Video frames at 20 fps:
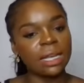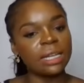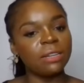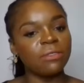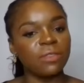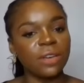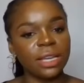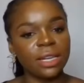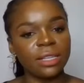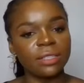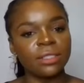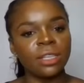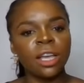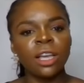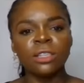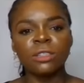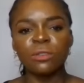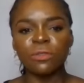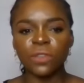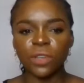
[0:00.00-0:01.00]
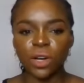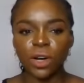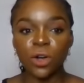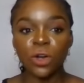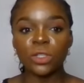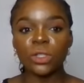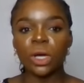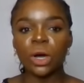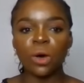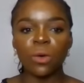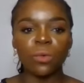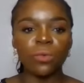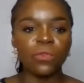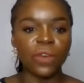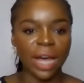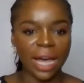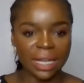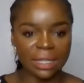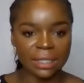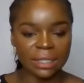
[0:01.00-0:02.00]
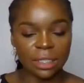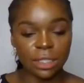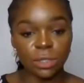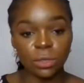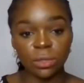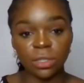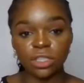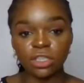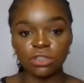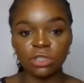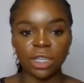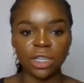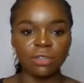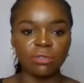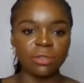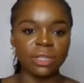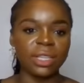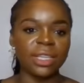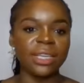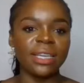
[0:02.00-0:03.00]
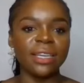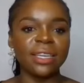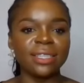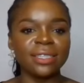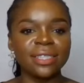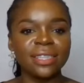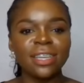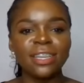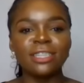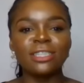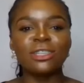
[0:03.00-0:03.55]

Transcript: and the finals to figure out how fast, this track really is,